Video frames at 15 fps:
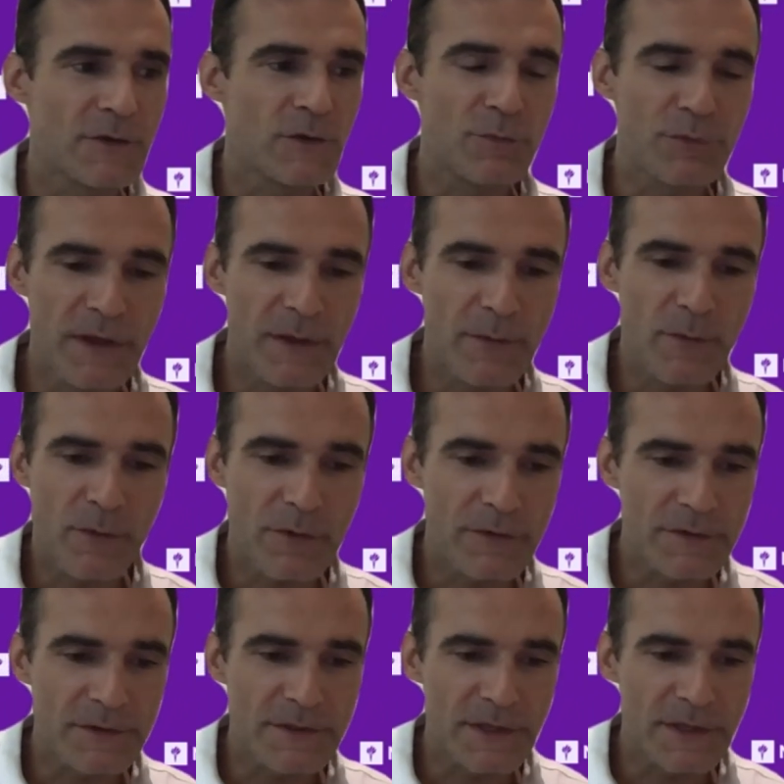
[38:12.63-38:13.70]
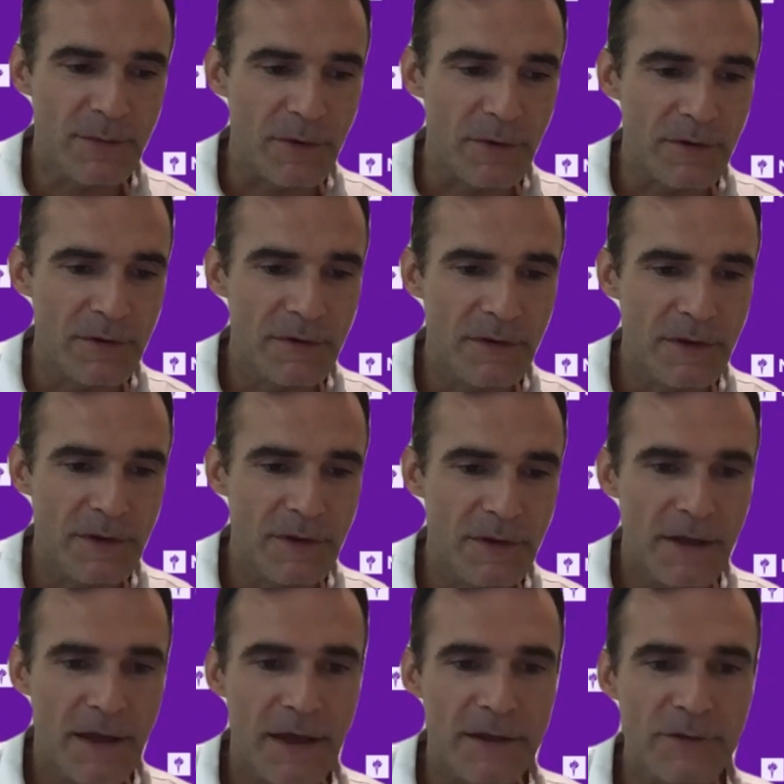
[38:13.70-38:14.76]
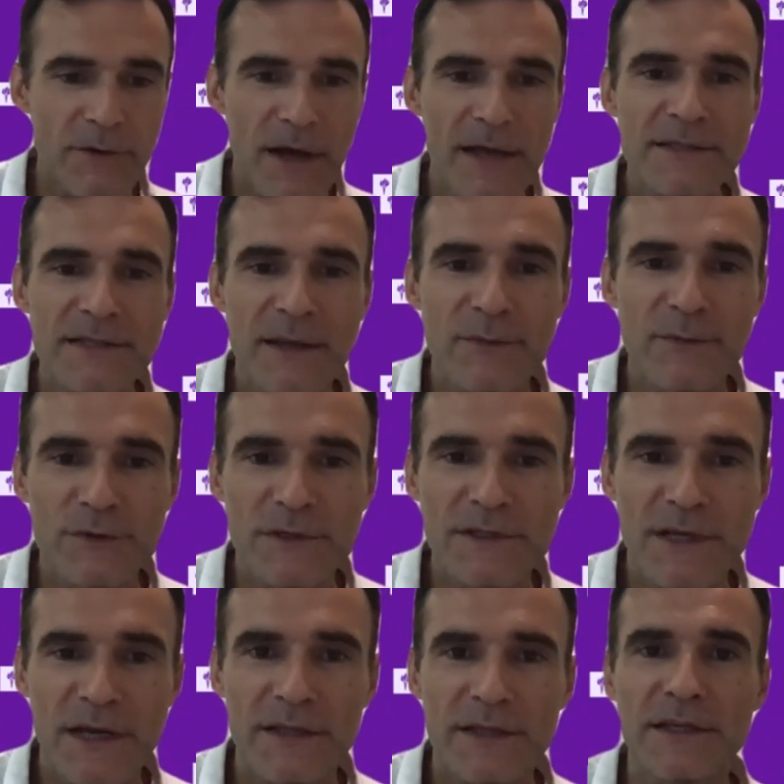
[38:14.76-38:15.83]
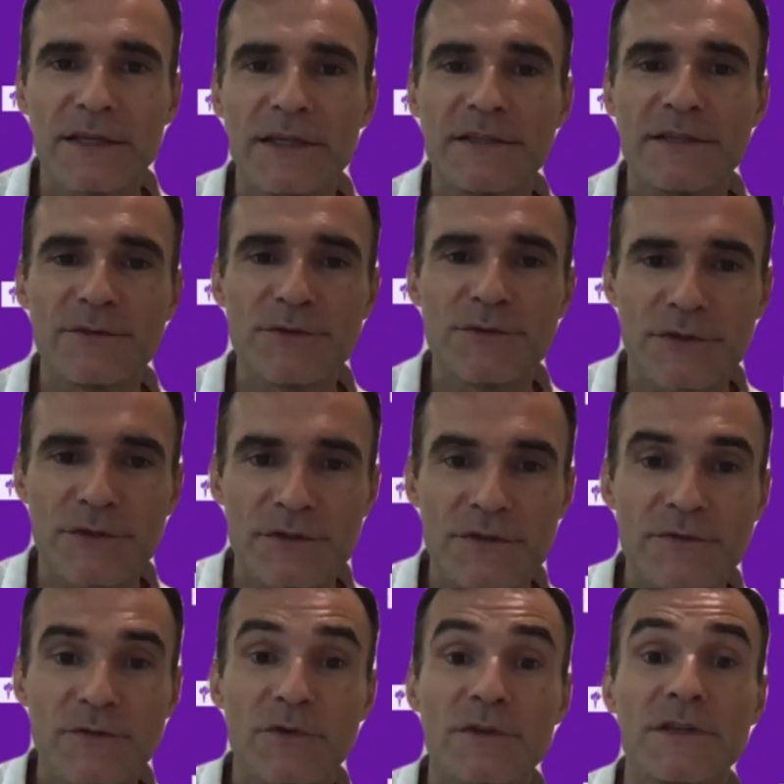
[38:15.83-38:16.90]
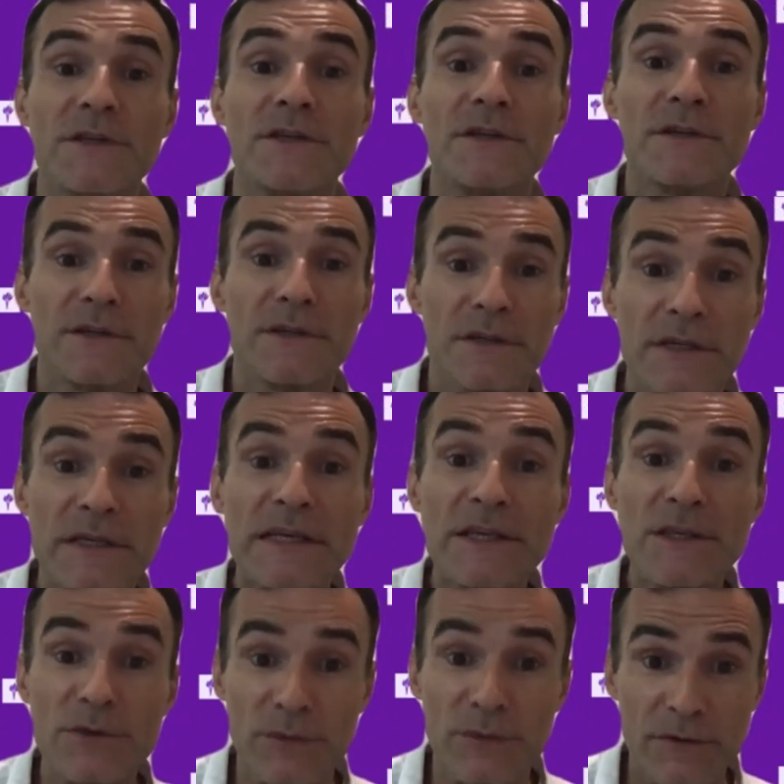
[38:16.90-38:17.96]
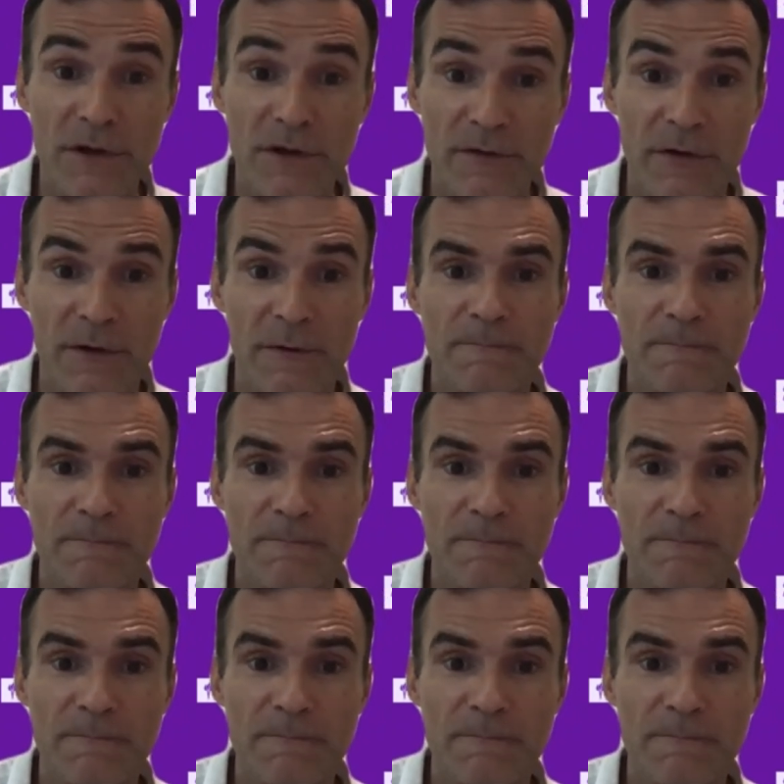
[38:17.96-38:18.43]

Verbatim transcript: you put them around the table and you ask them to design institutions for the E U level.